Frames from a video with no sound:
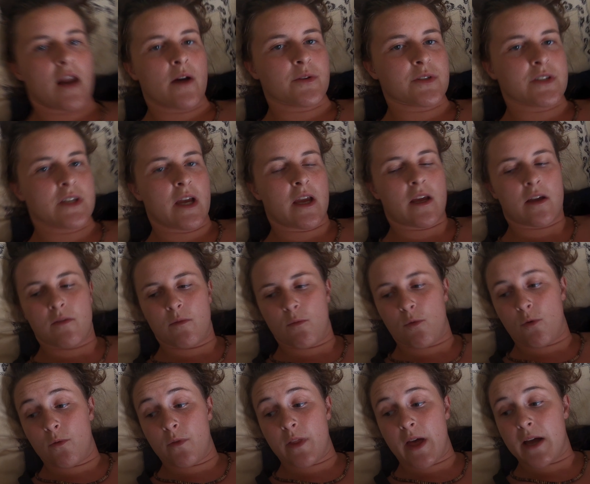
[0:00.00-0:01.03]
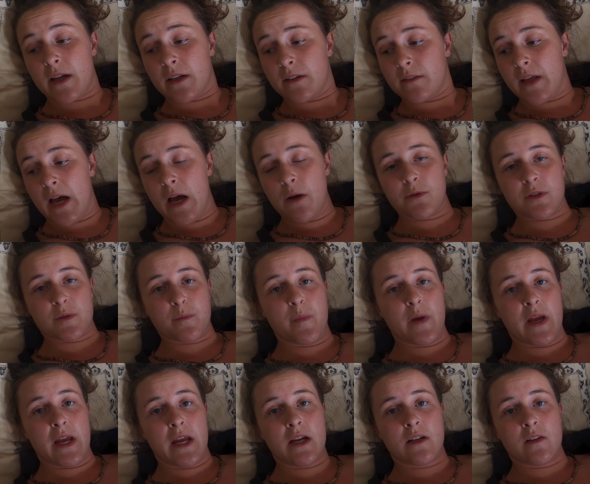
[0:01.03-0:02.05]
I was like, well, that was
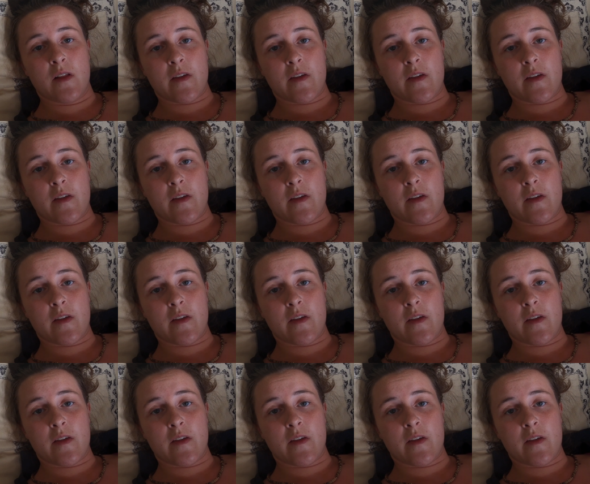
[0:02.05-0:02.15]
big.